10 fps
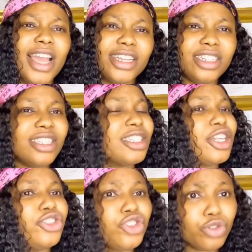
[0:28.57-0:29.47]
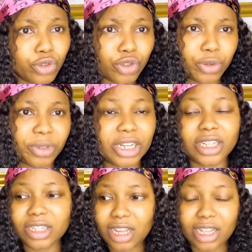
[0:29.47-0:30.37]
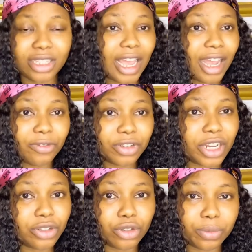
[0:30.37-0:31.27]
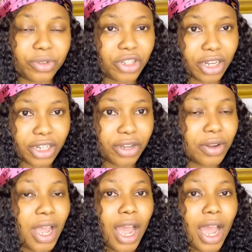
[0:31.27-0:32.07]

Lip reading: this is a new YouTube channel. Yes, I have other YouTube channel,